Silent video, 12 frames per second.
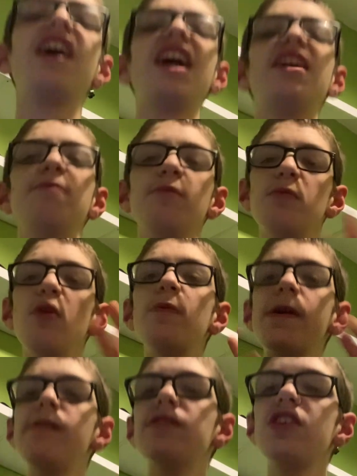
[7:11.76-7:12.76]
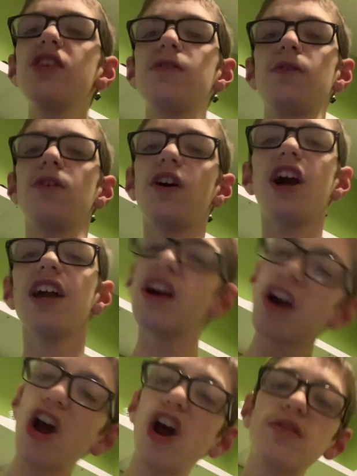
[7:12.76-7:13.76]
it's more power to you.
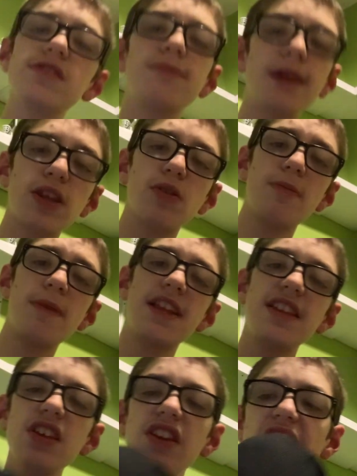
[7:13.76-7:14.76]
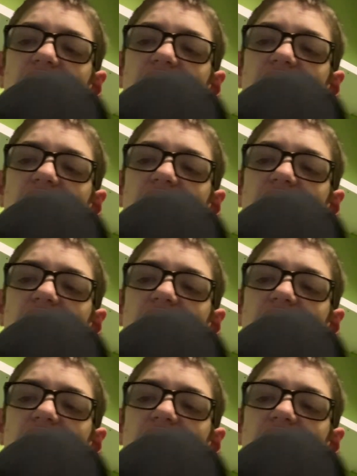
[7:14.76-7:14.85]
I respect your opinion,